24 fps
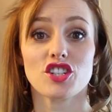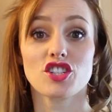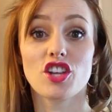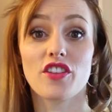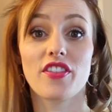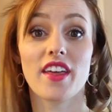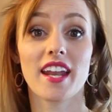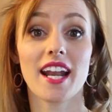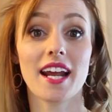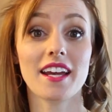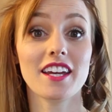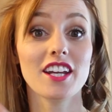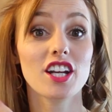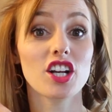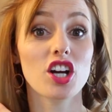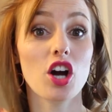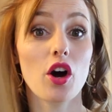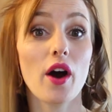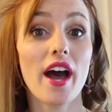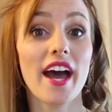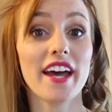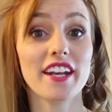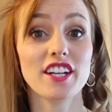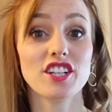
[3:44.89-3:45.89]
So then I'm gonna
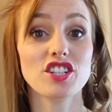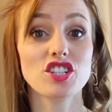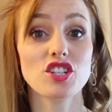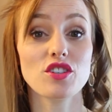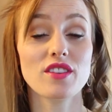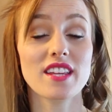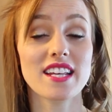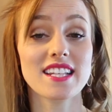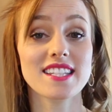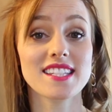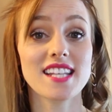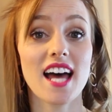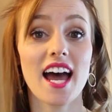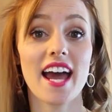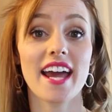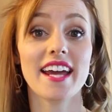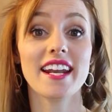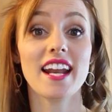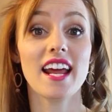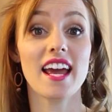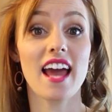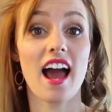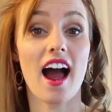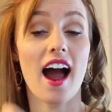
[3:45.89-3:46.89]
go ahead and do this
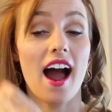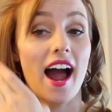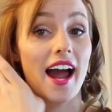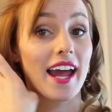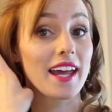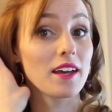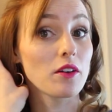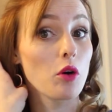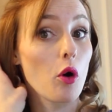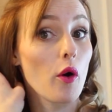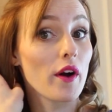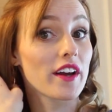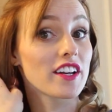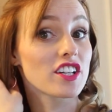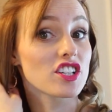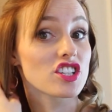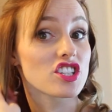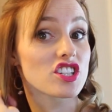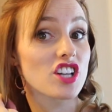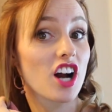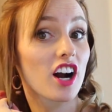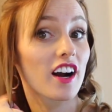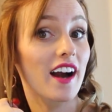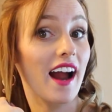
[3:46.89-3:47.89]
side. I am going to
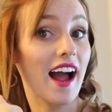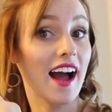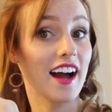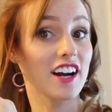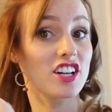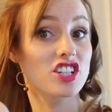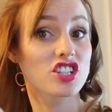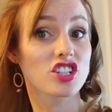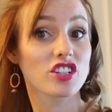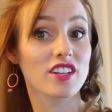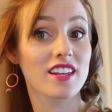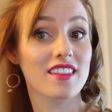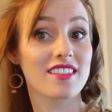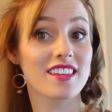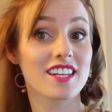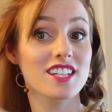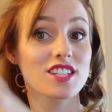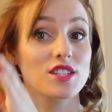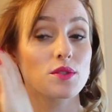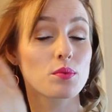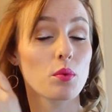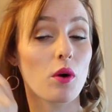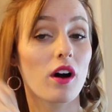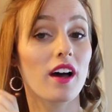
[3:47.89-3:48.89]
start actually
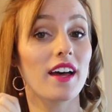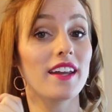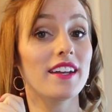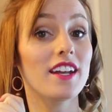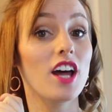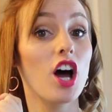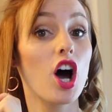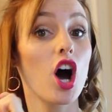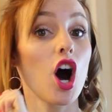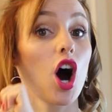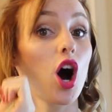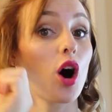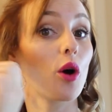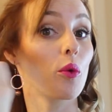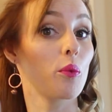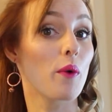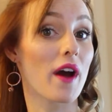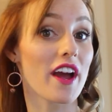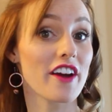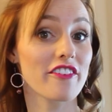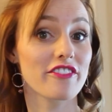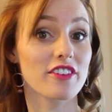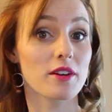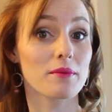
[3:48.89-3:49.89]
this one
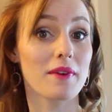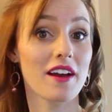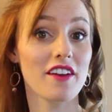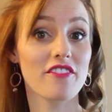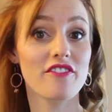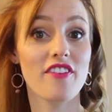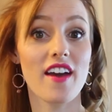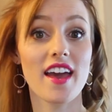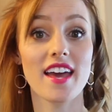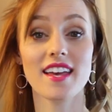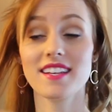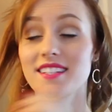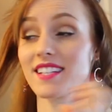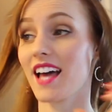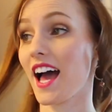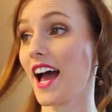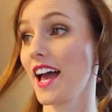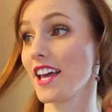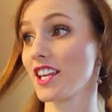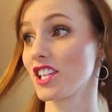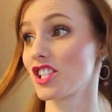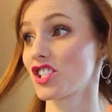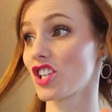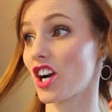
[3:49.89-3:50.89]
away from my face.
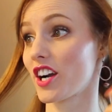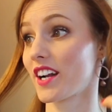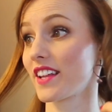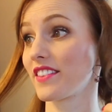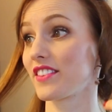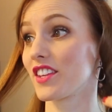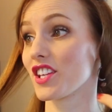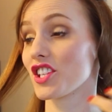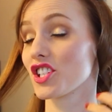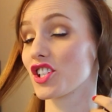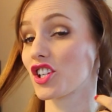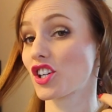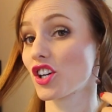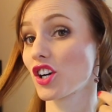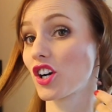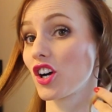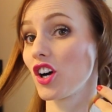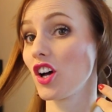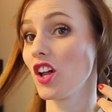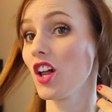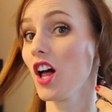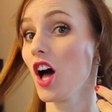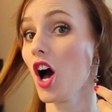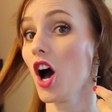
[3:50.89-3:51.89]
I started this
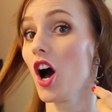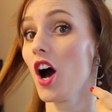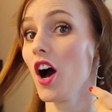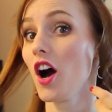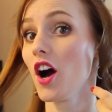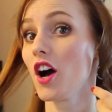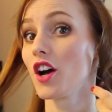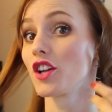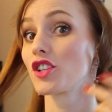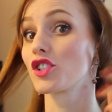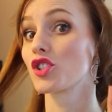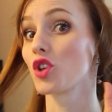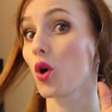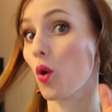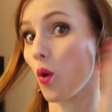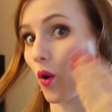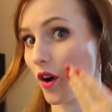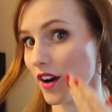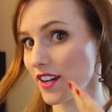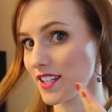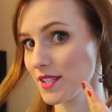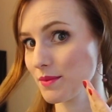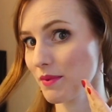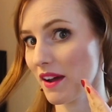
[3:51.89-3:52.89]
curl
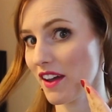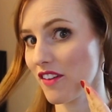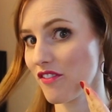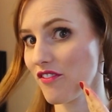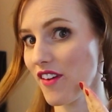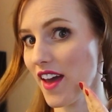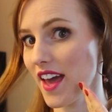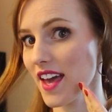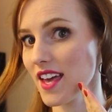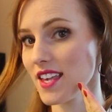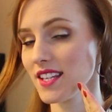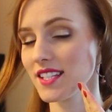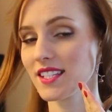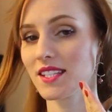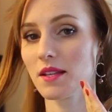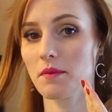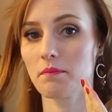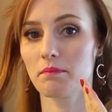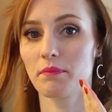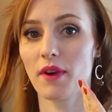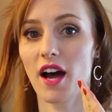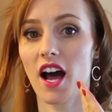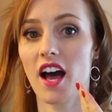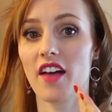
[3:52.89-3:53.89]
towards my face,
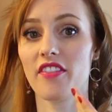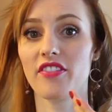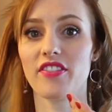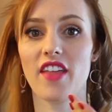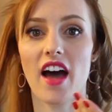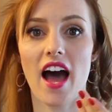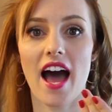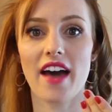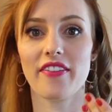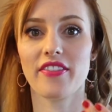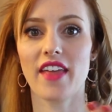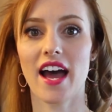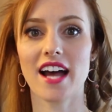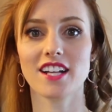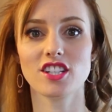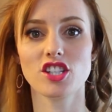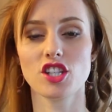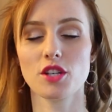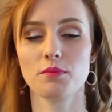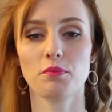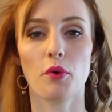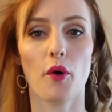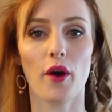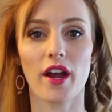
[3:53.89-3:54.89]
but
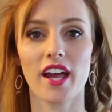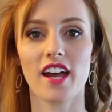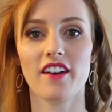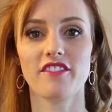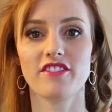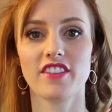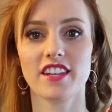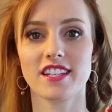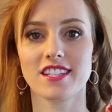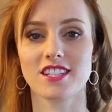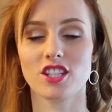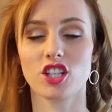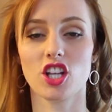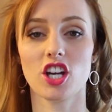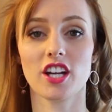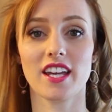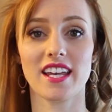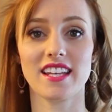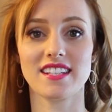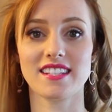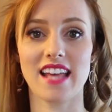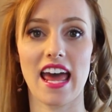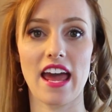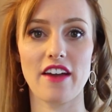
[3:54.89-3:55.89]
that's the point of this
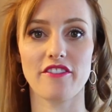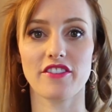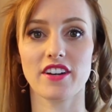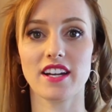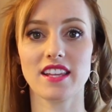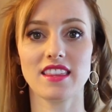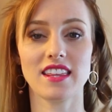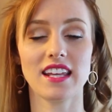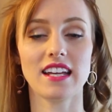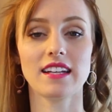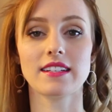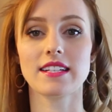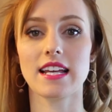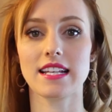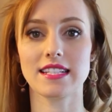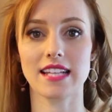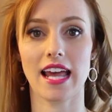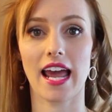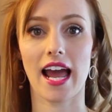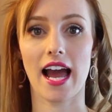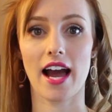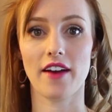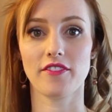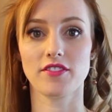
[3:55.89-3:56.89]
look, is everything
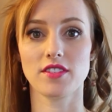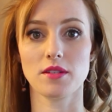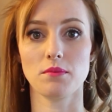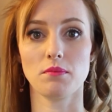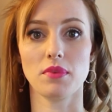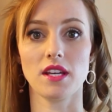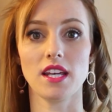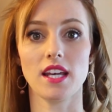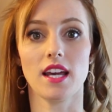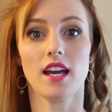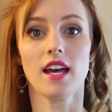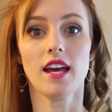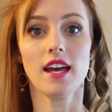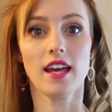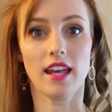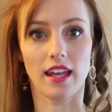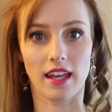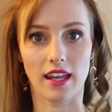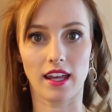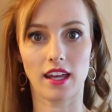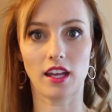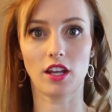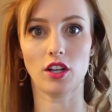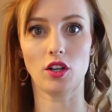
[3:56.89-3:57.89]
doesn't have to be
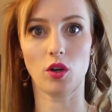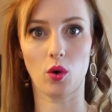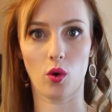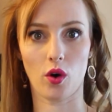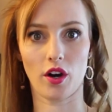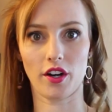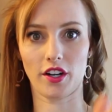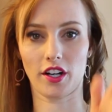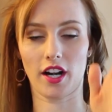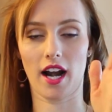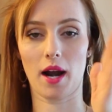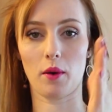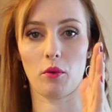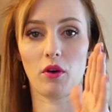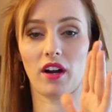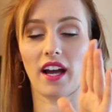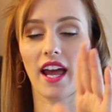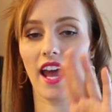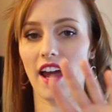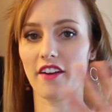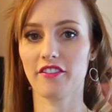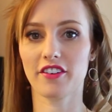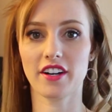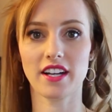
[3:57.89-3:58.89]
in order. I
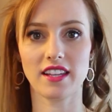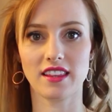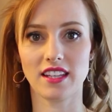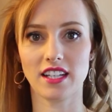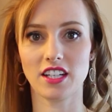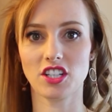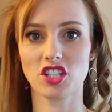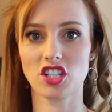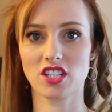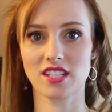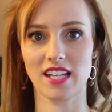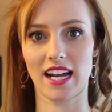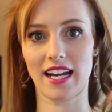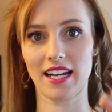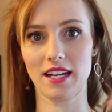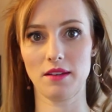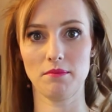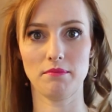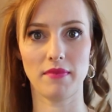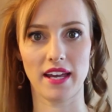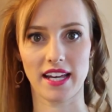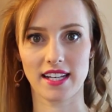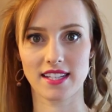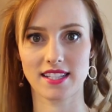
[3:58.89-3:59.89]
want everything just kind
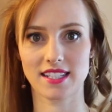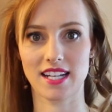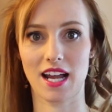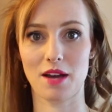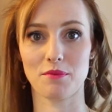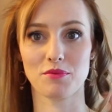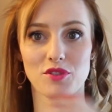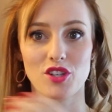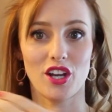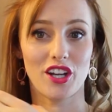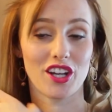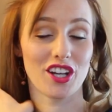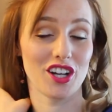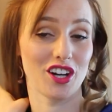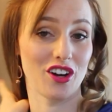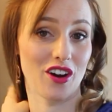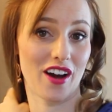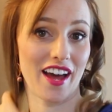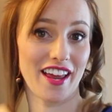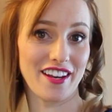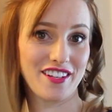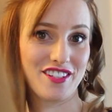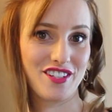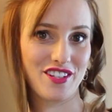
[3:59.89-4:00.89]
of mixed up. So I'm gonna go
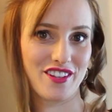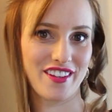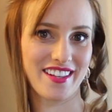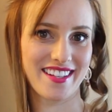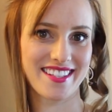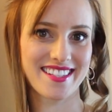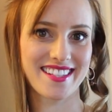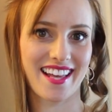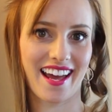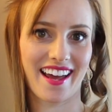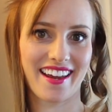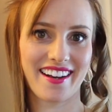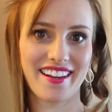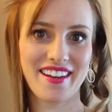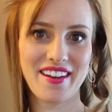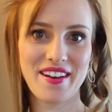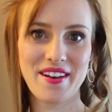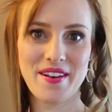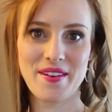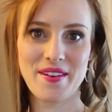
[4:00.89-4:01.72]
ahead and do this side.